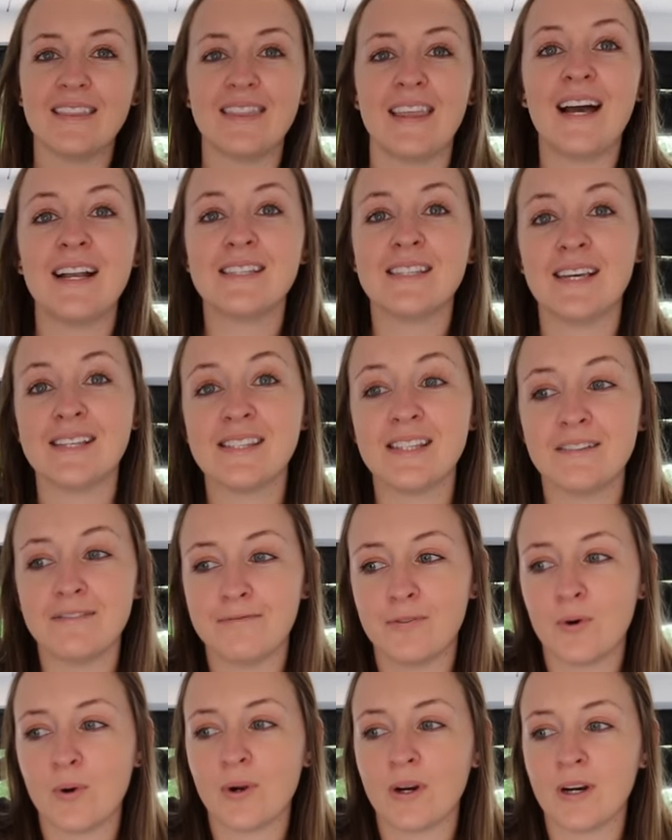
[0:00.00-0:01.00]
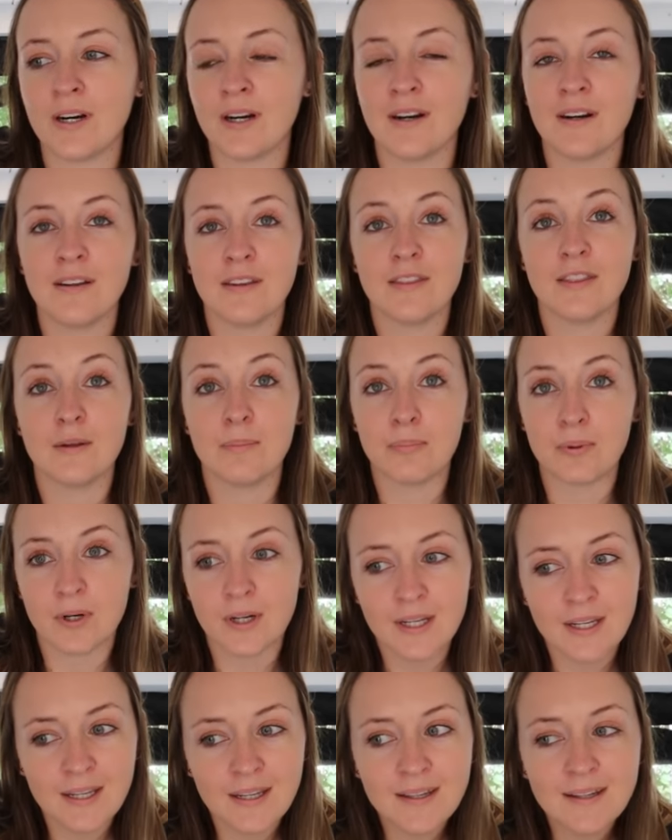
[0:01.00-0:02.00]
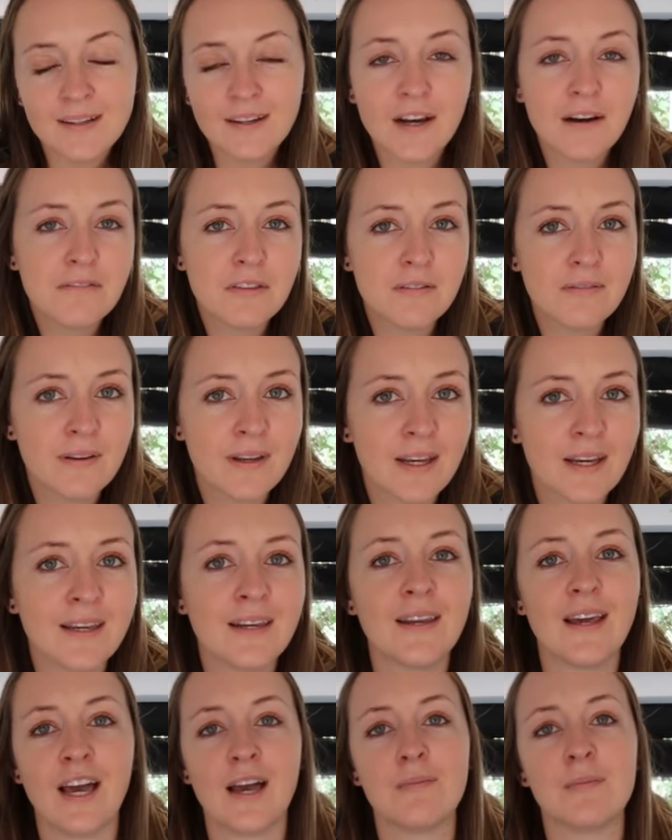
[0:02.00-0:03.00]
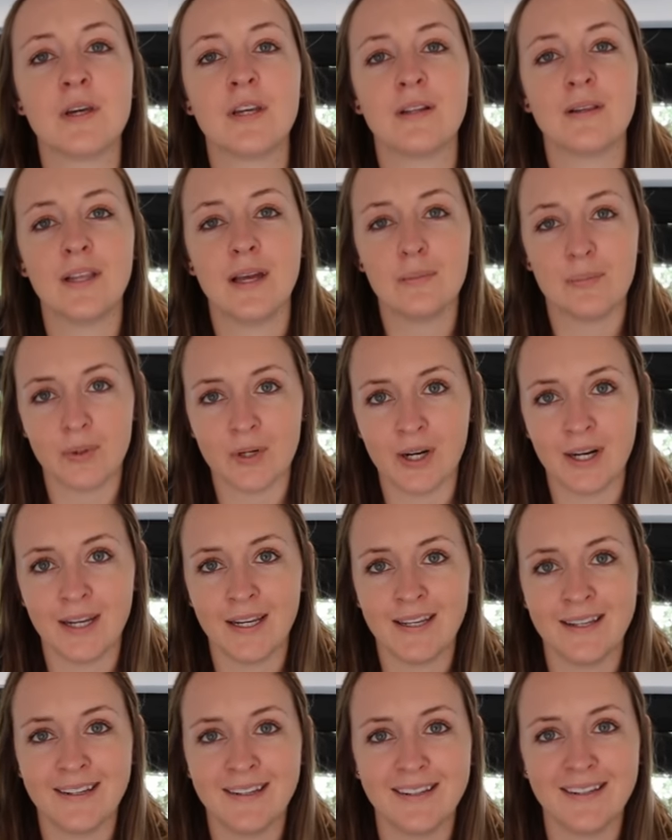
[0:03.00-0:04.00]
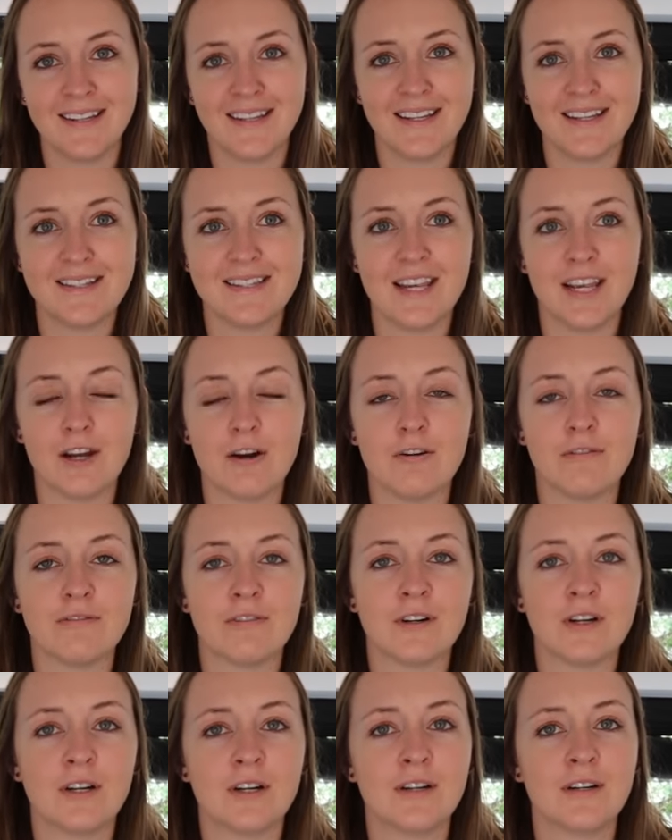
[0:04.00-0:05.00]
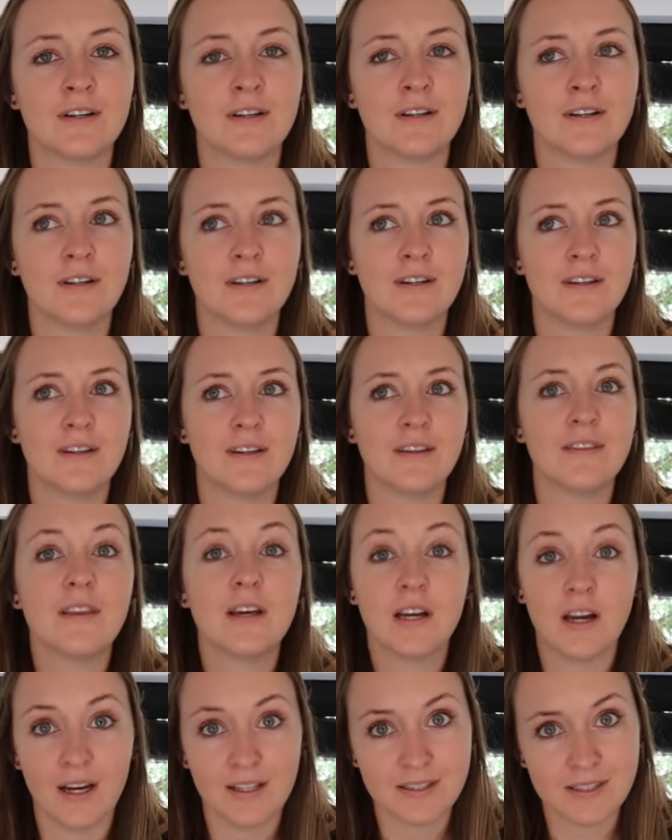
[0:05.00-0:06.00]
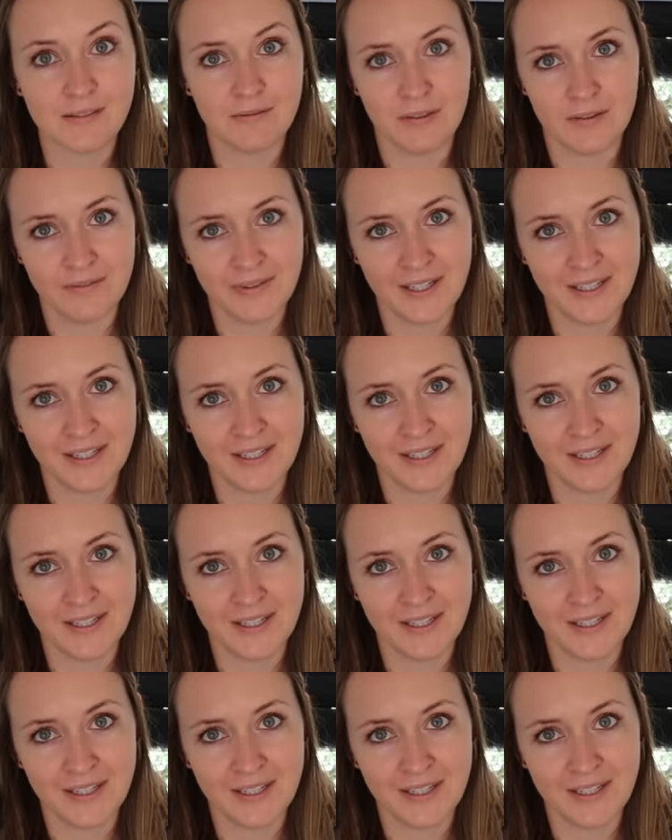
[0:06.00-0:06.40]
That does it for the pretty of the van. I'm gonna let Brian take over the guts of the